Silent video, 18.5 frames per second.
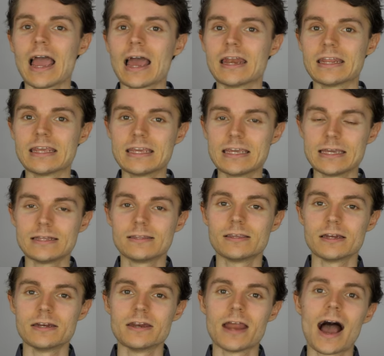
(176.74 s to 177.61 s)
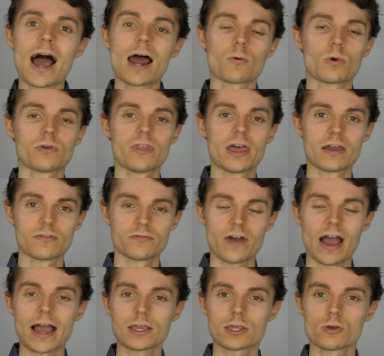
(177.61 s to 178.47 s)
and he did not when they
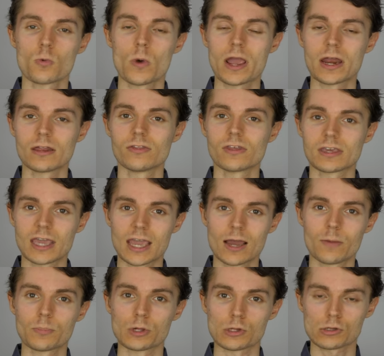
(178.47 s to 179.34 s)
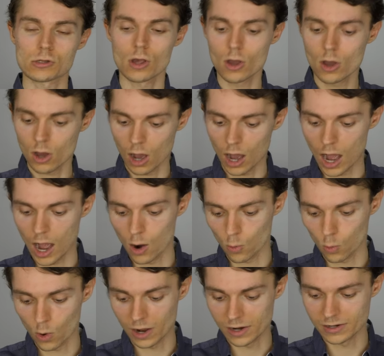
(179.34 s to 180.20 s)
evacuated the campus uh,
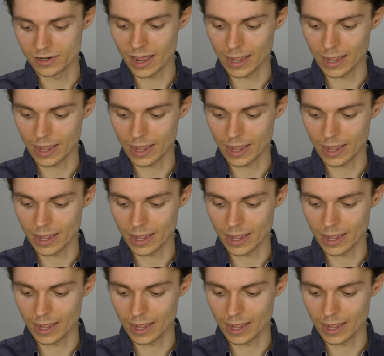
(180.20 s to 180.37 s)
one